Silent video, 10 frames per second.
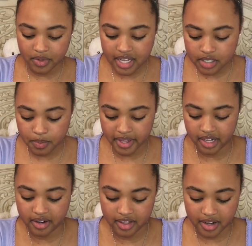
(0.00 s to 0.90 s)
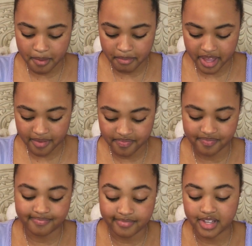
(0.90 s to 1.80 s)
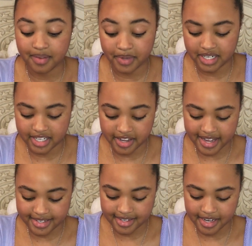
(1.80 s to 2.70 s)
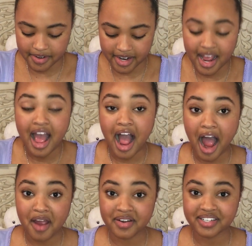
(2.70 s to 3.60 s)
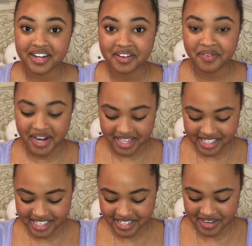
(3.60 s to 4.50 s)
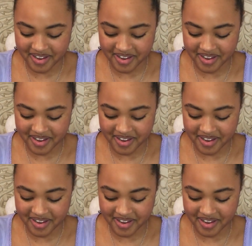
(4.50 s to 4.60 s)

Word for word: Well, not spoiler alert, but I'm going to tell you guys a secret. I already started wearing these,